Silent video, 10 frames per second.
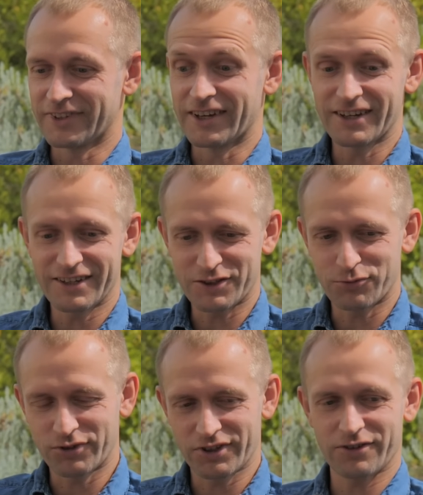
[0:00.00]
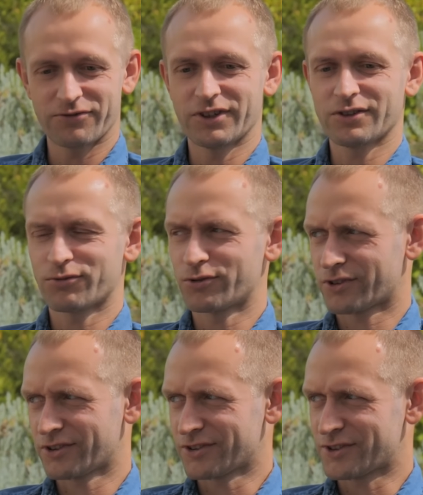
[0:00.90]
yes, we have
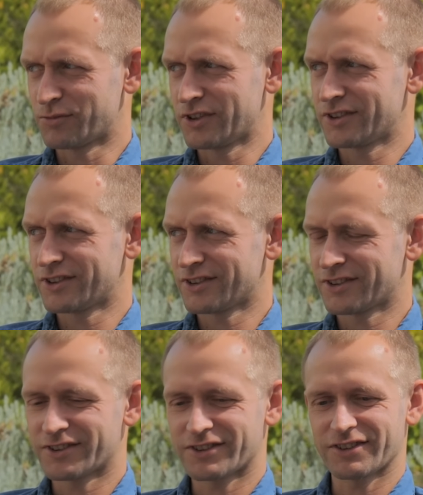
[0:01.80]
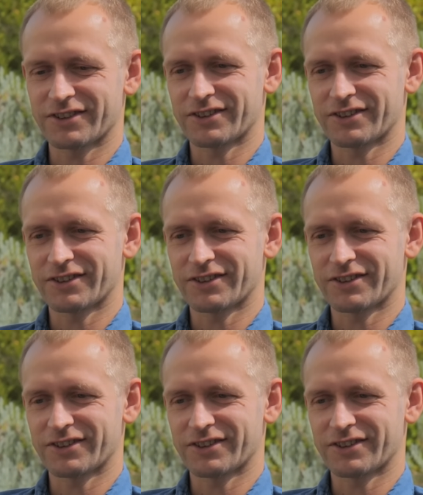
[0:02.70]
networkings, meetings,